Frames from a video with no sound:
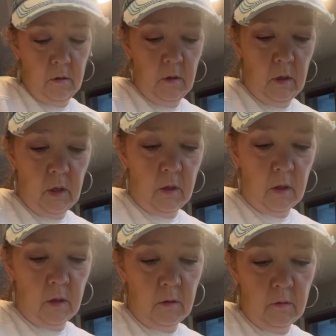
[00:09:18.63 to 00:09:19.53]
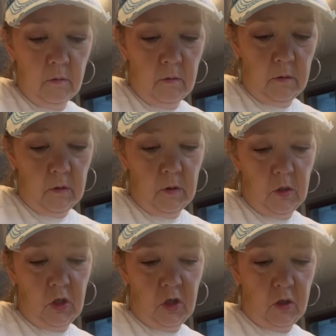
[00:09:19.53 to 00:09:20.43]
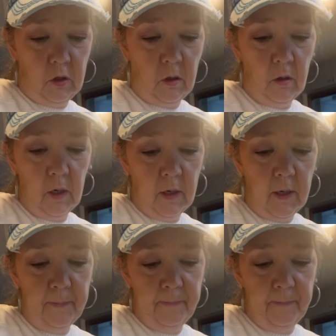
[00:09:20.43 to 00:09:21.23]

and then stir it up.